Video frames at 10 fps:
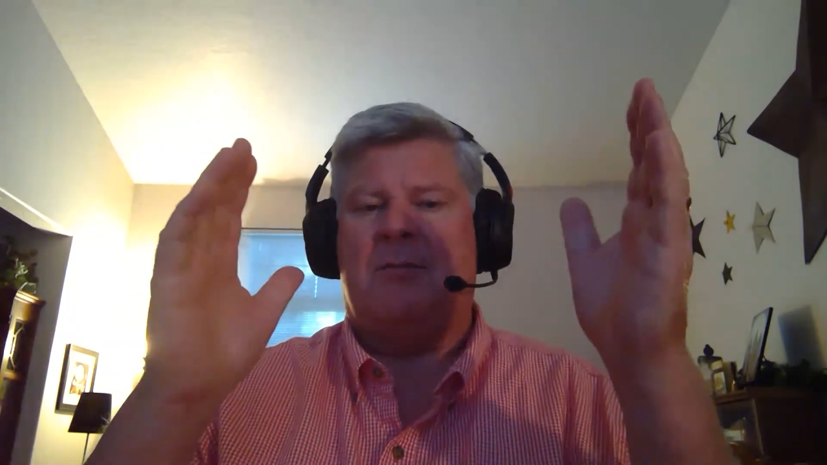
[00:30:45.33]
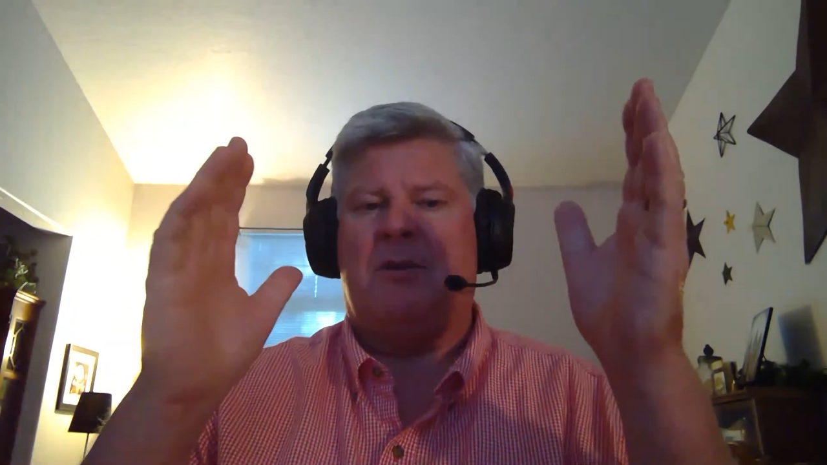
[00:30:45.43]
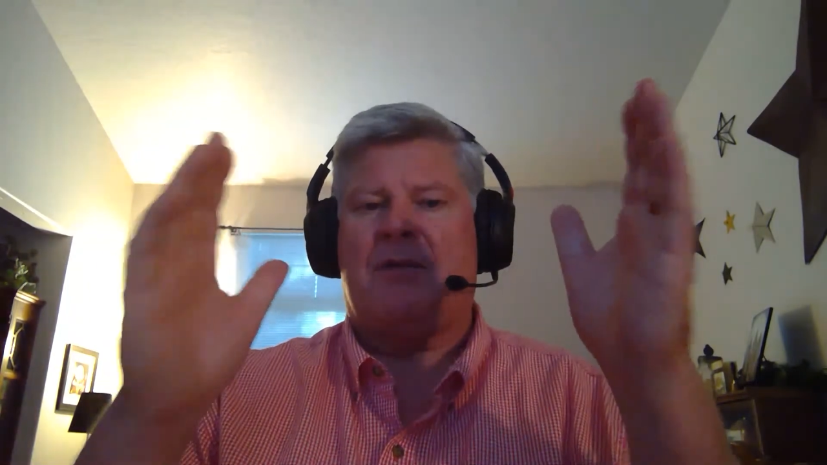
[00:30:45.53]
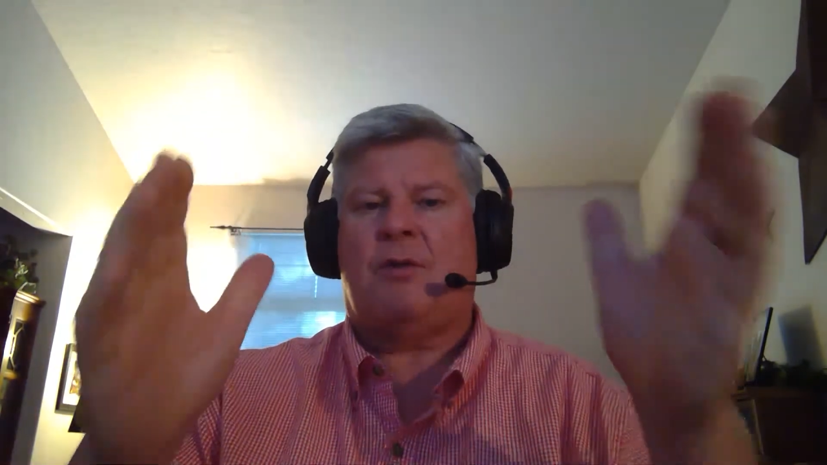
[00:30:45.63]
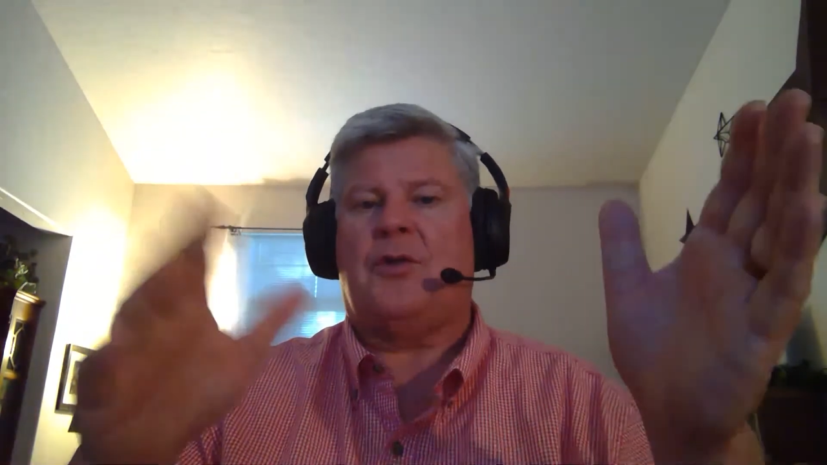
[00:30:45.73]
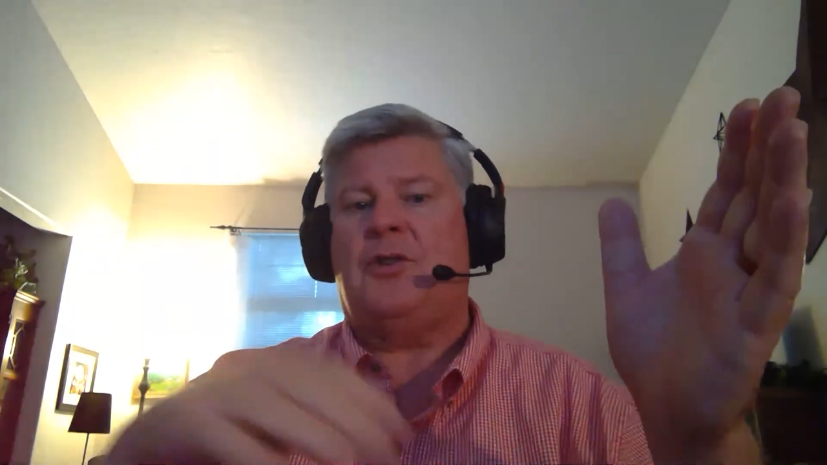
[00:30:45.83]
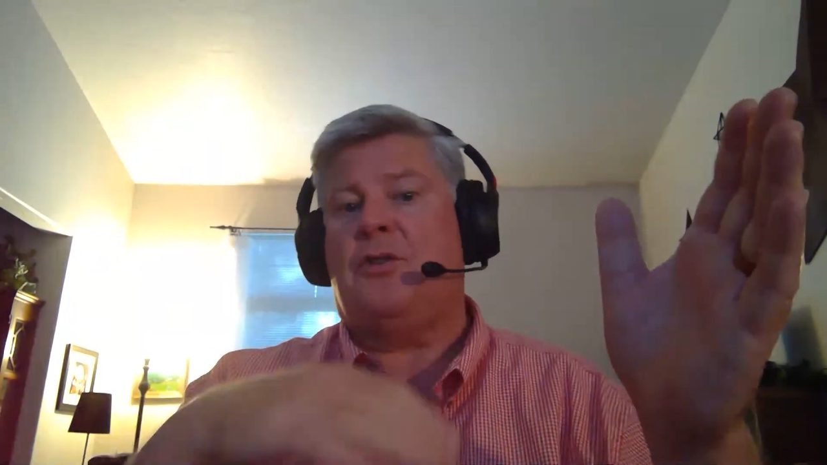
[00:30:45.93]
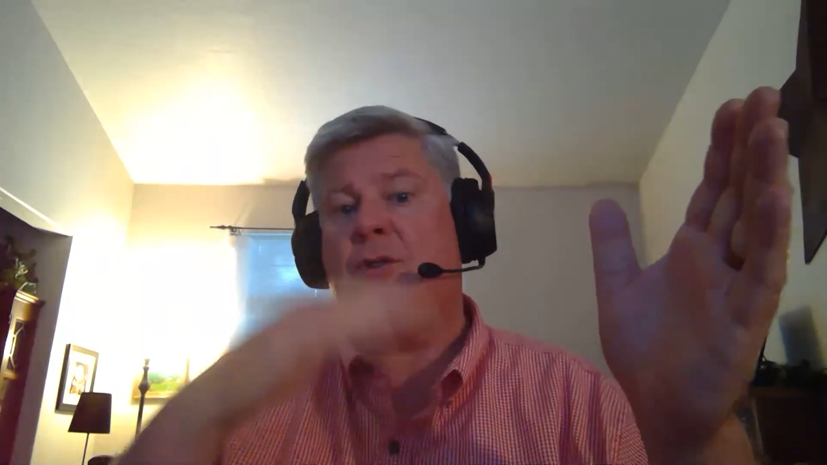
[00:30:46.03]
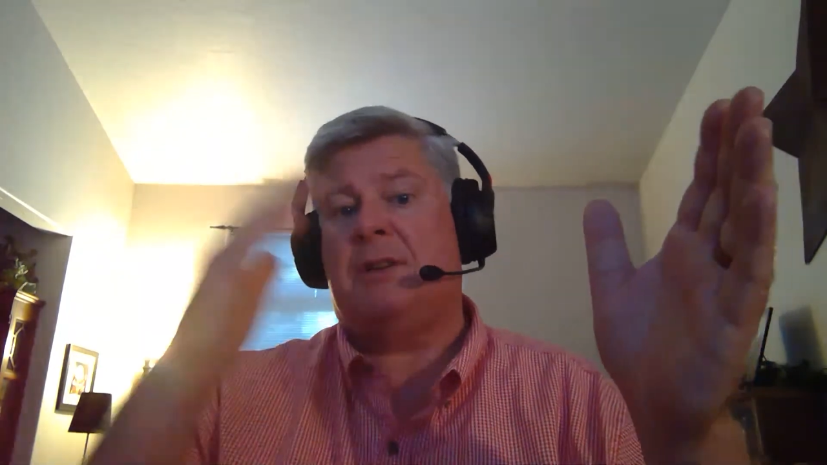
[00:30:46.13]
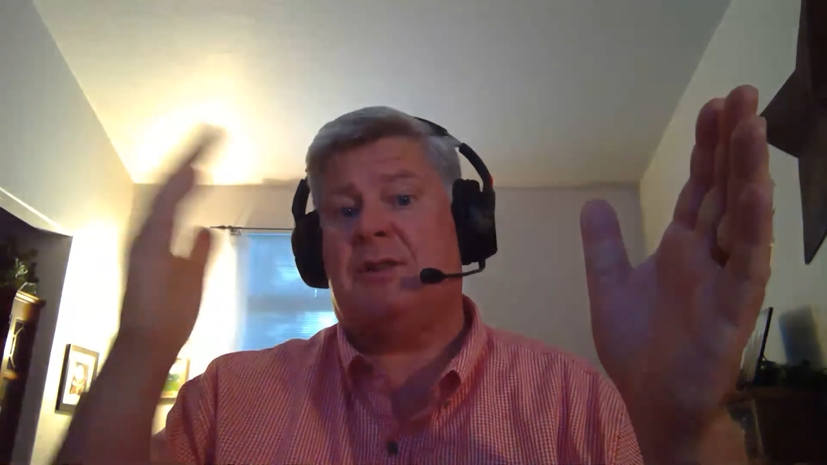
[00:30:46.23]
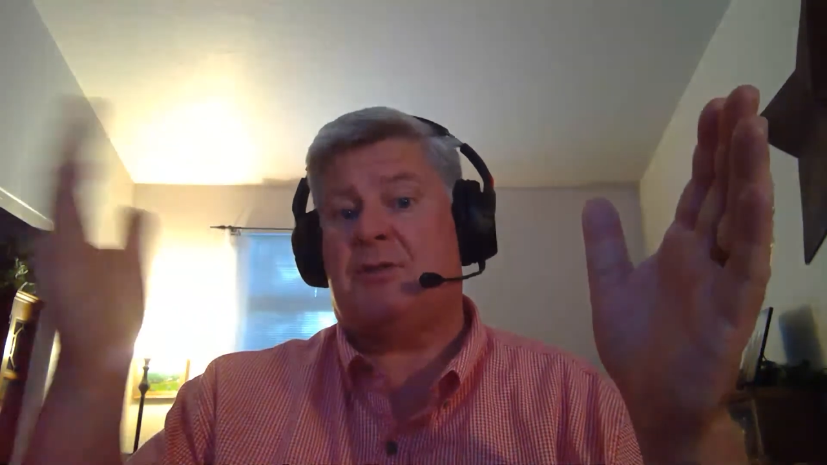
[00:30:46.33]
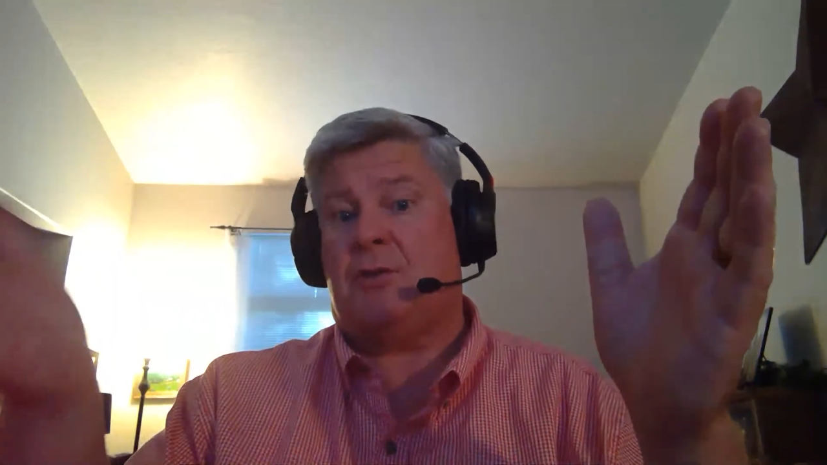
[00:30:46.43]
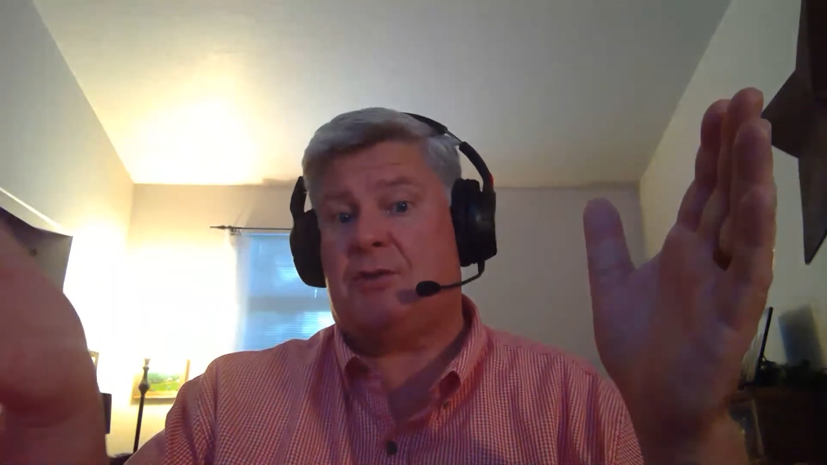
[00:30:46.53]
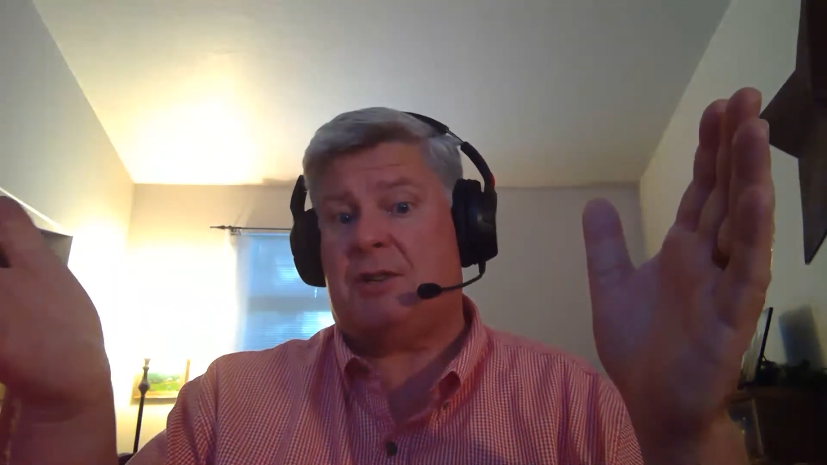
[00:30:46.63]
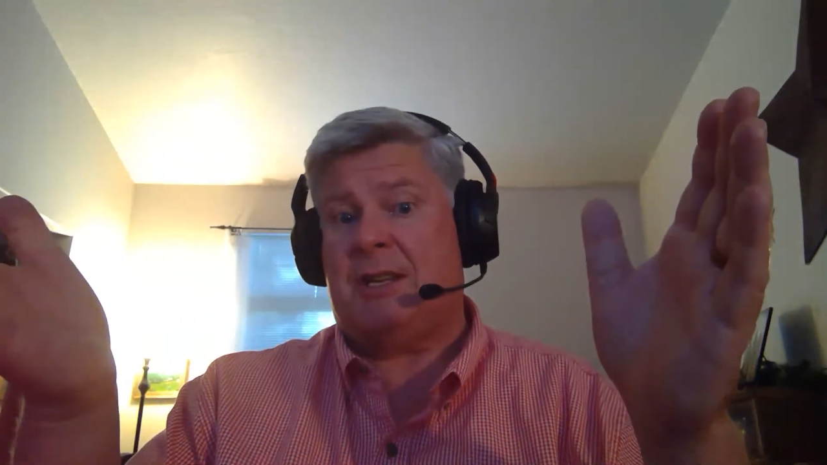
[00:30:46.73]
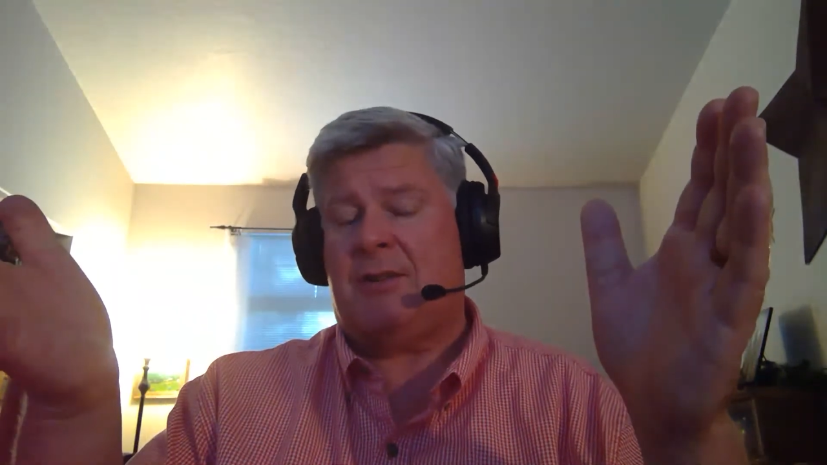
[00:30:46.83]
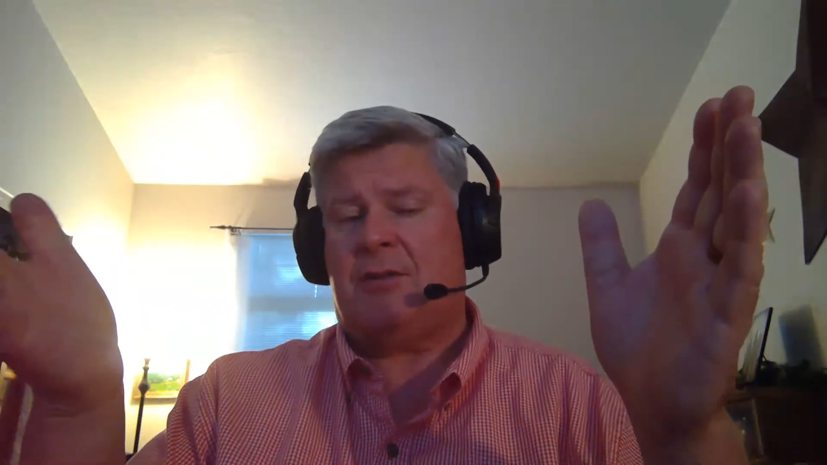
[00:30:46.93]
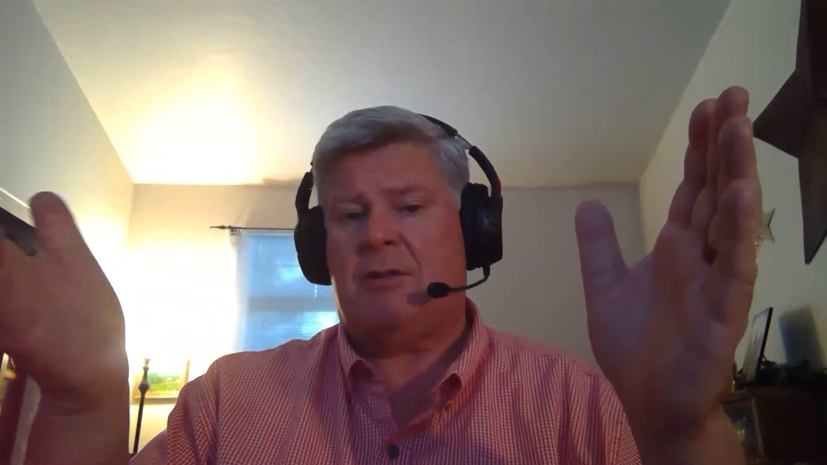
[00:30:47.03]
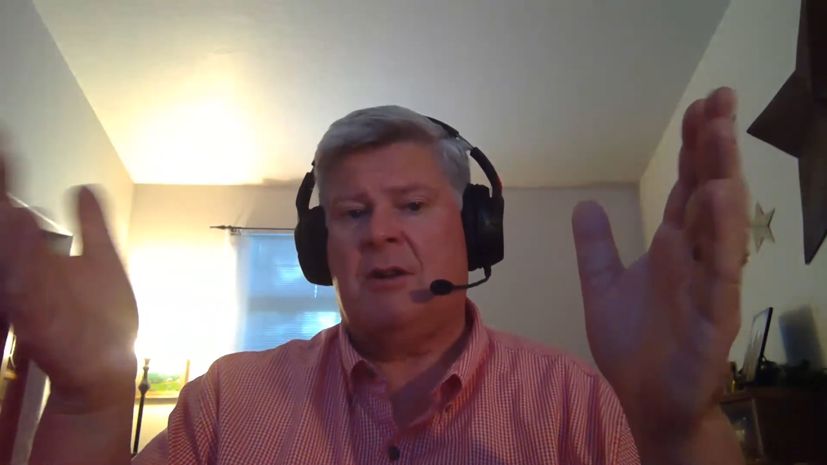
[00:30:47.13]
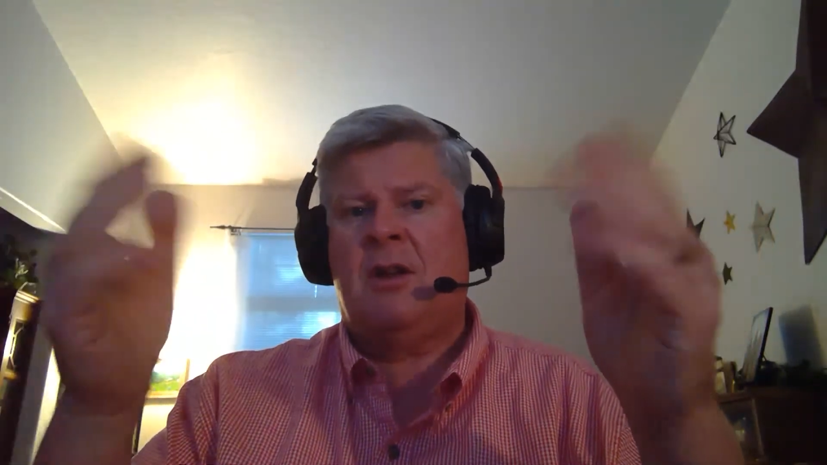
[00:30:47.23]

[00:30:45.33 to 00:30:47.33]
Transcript: before you go into source linker,